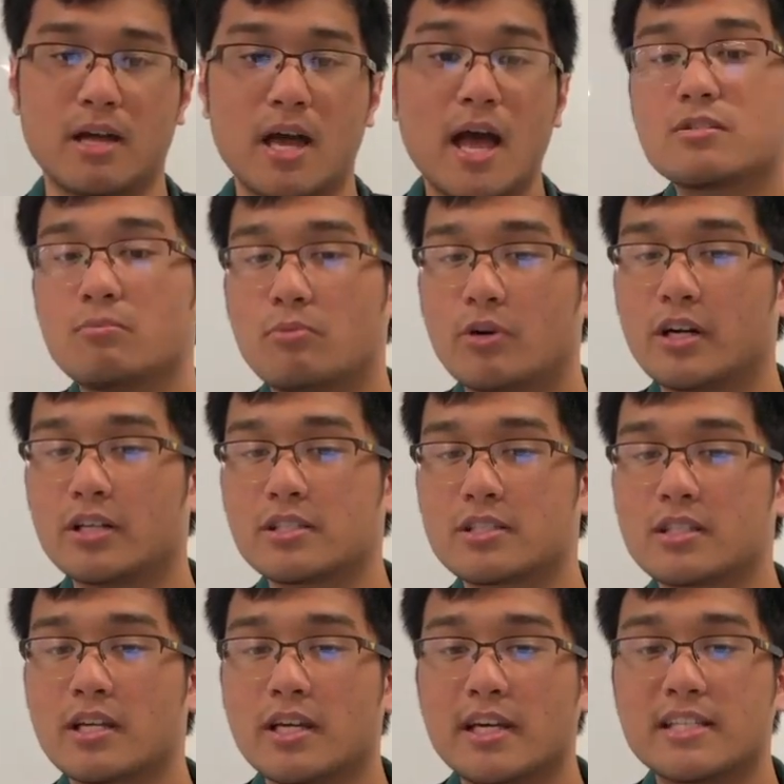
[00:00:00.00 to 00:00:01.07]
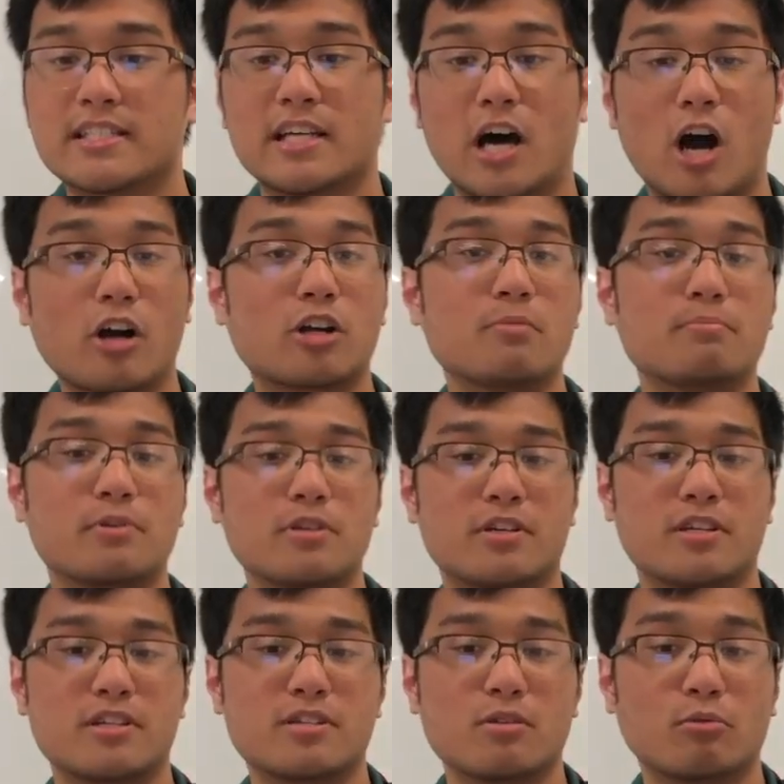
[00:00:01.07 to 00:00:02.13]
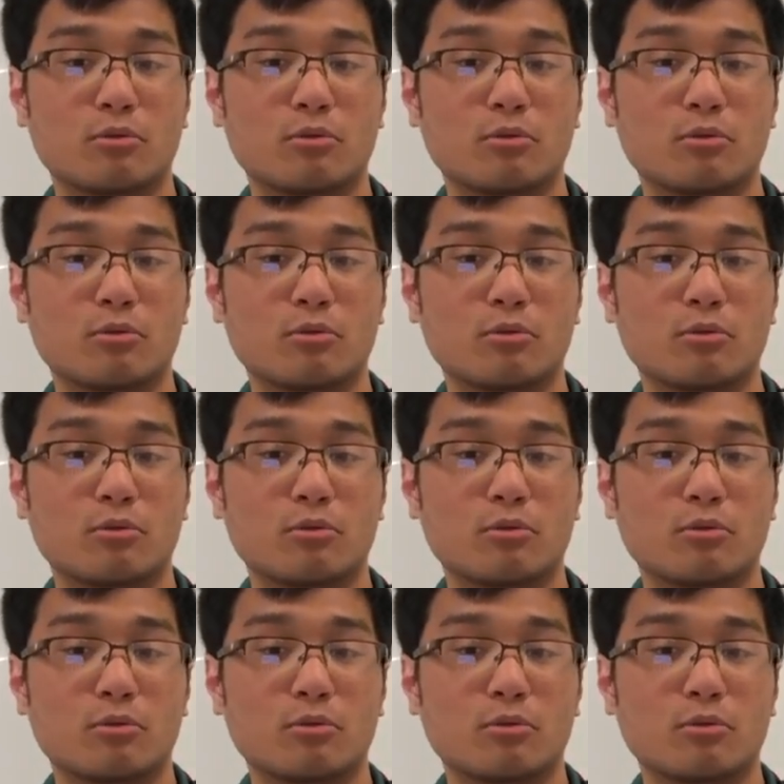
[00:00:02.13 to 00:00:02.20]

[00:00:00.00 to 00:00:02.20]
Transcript: Some works is that our computers